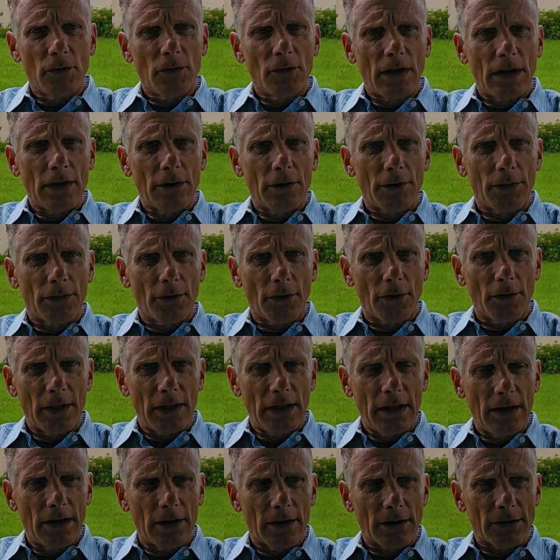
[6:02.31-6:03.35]
you get your 30
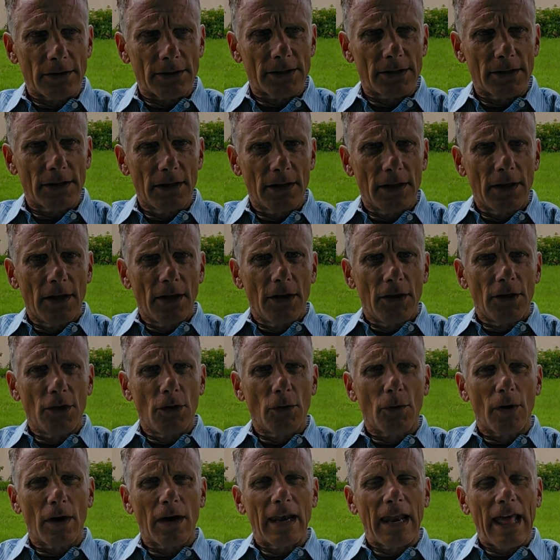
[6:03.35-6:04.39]
years,
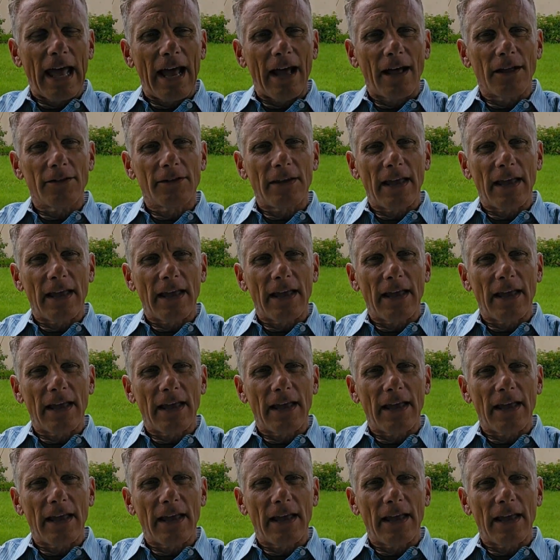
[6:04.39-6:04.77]
you are allowed